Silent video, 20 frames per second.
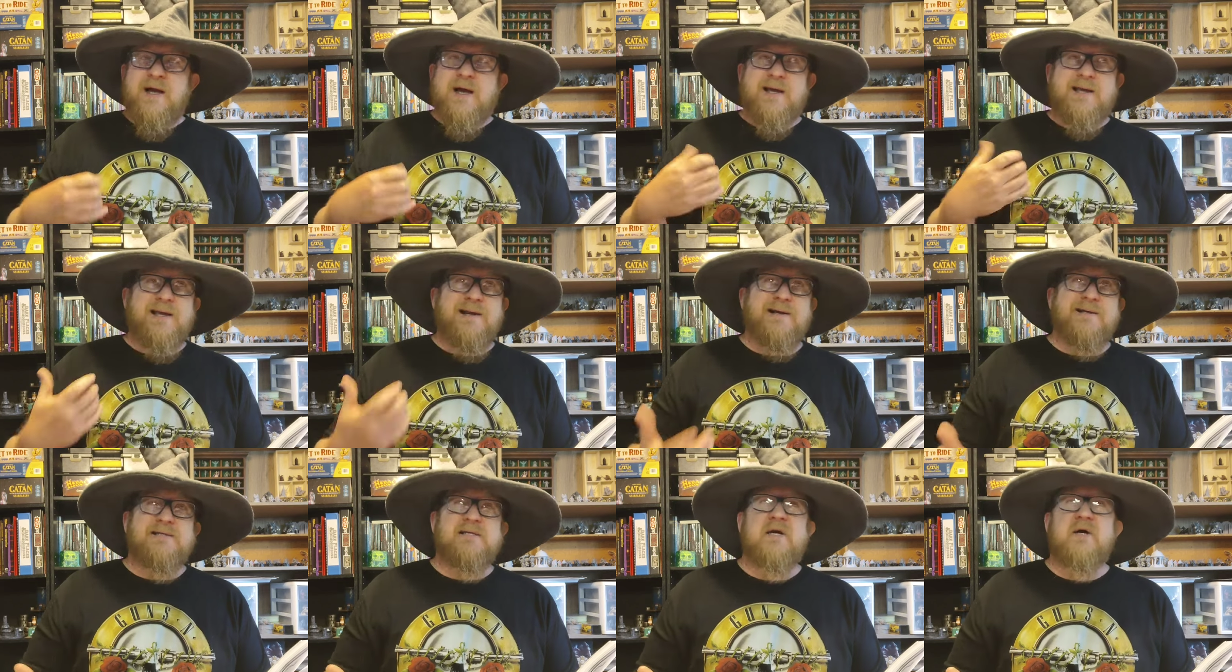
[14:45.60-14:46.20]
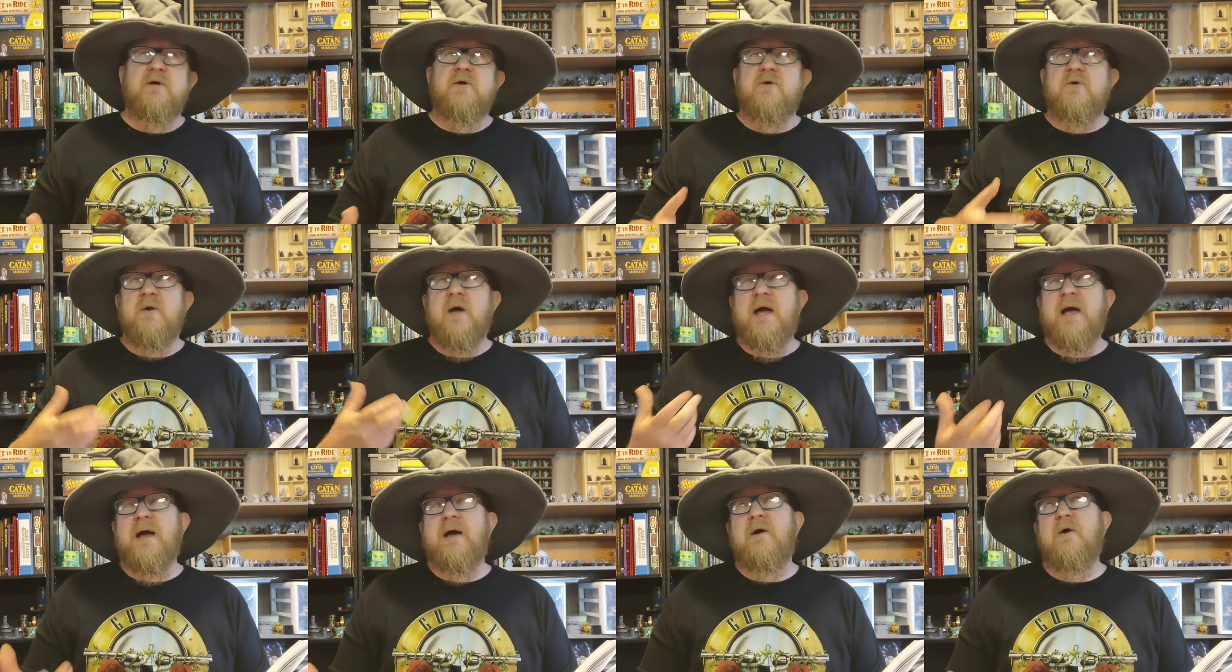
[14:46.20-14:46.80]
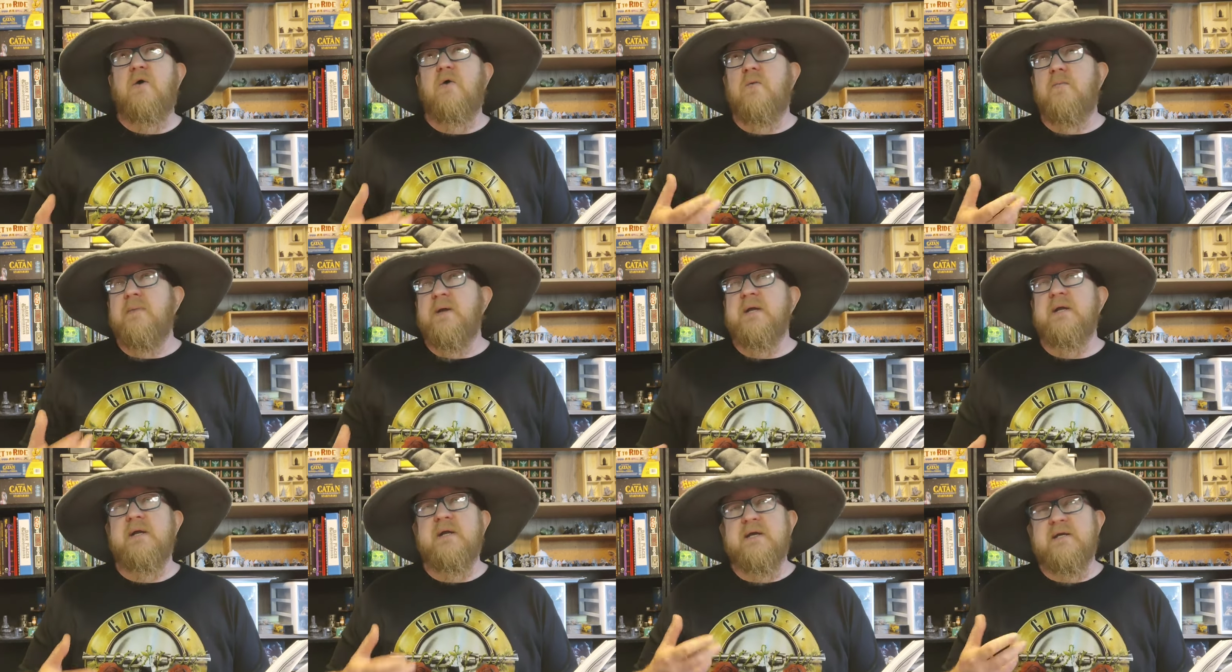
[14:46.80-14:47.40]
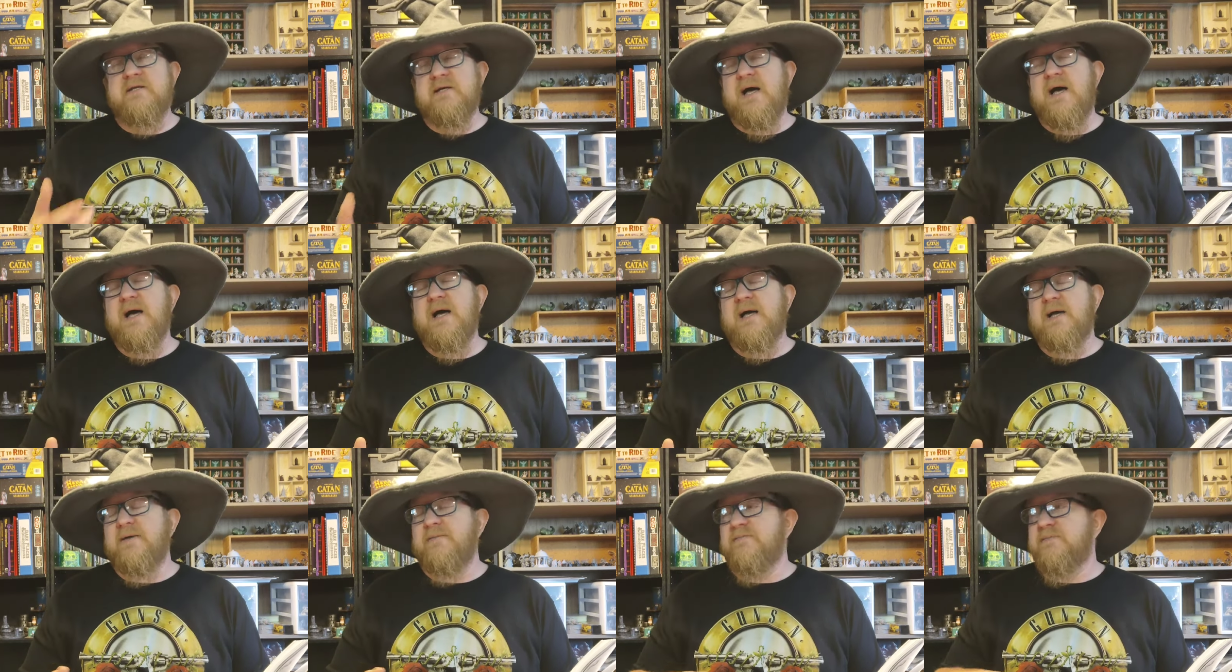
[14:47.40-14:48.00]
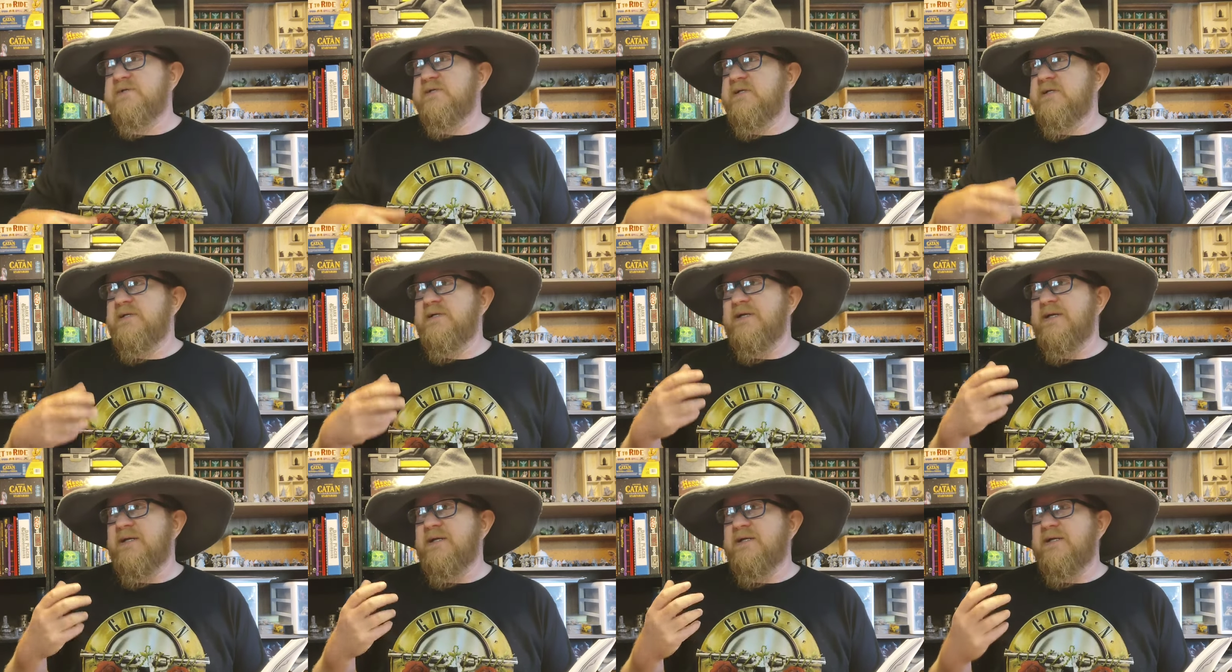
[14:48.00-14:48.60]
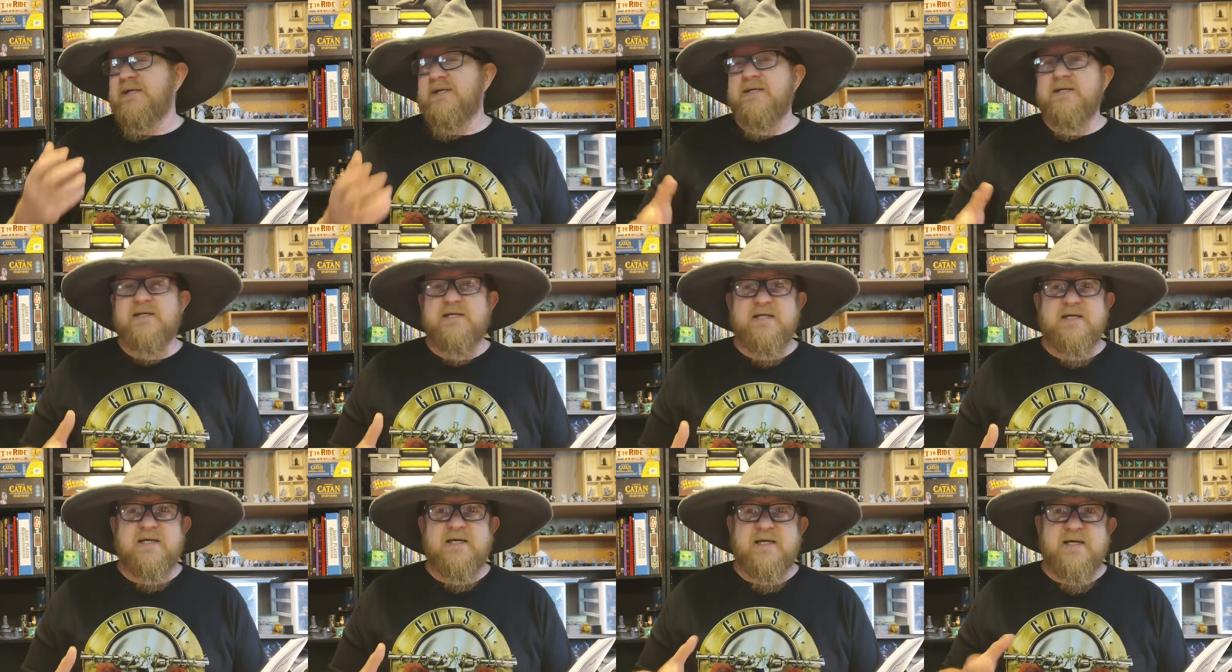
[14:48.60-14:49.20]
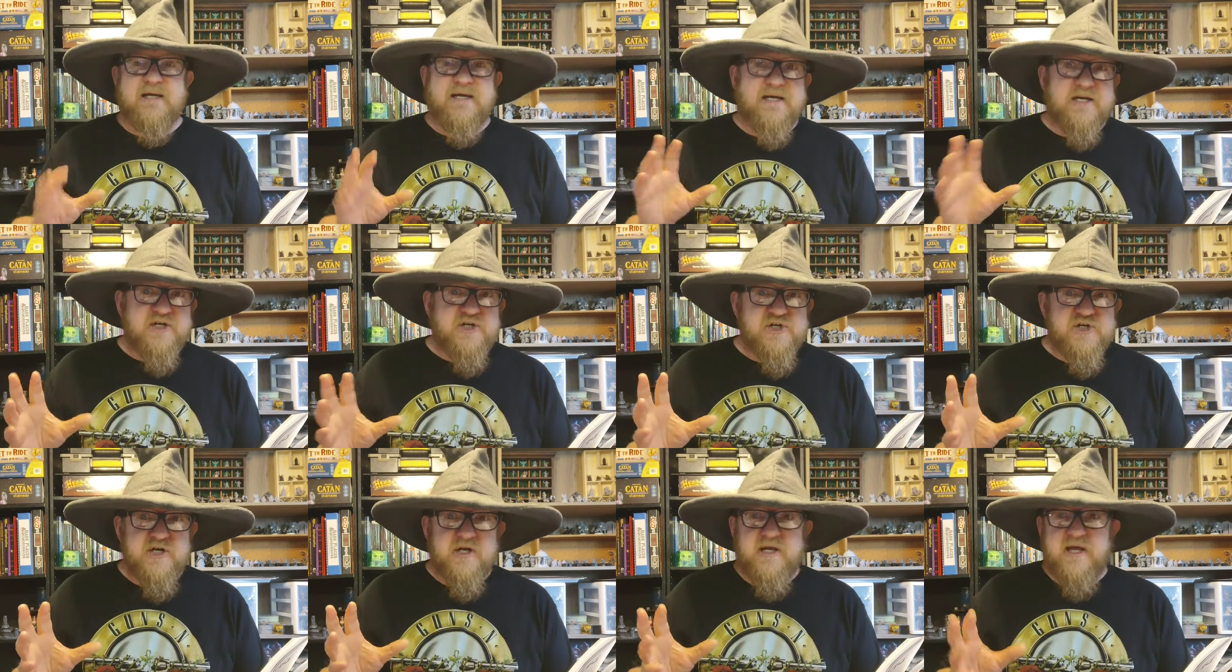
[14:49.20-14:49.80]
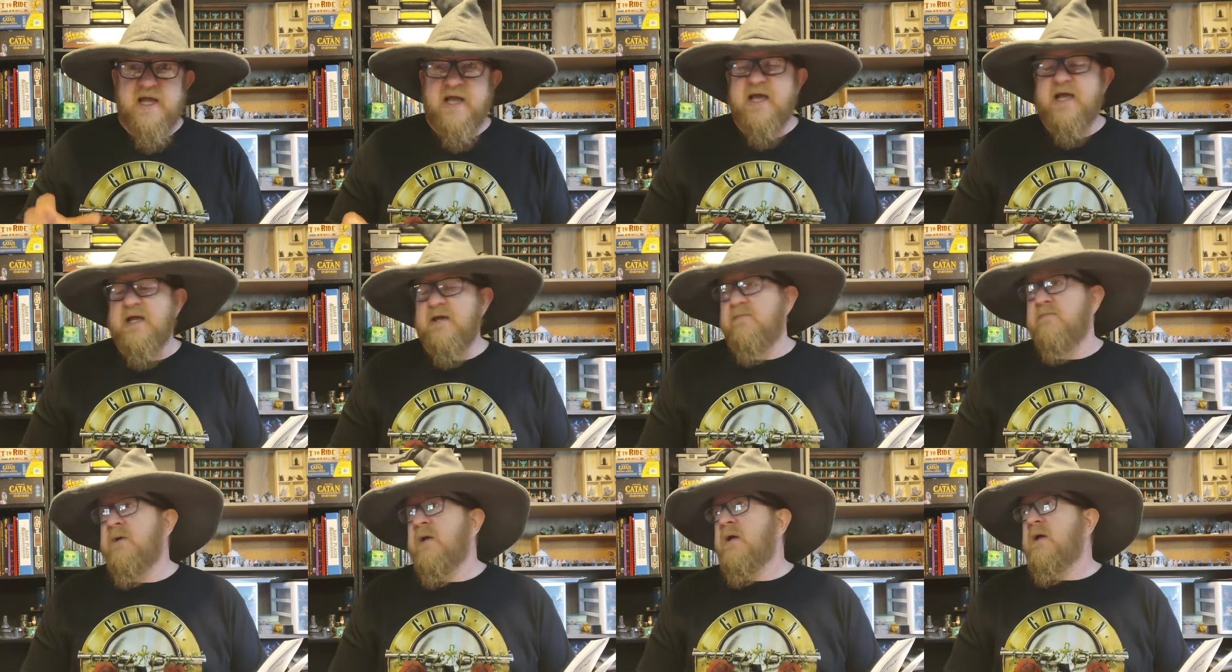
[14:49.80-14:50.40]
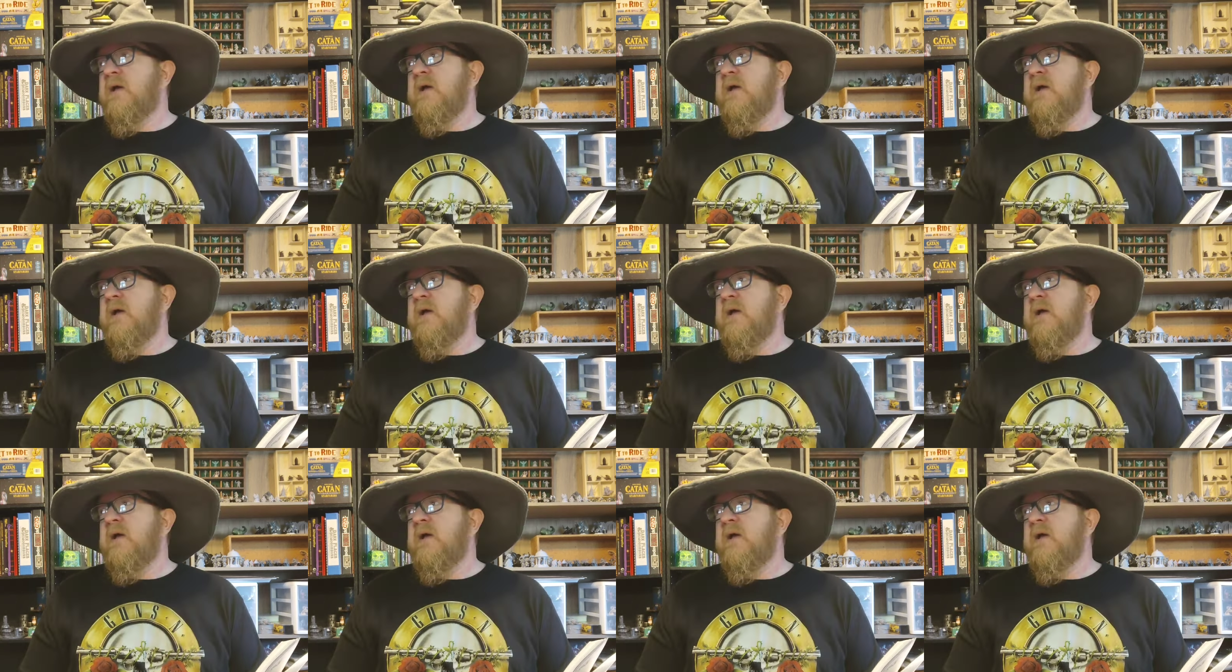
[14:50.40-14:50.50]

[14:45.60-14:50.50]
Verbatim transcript: I cannot tell you how many times in a D&D-ish game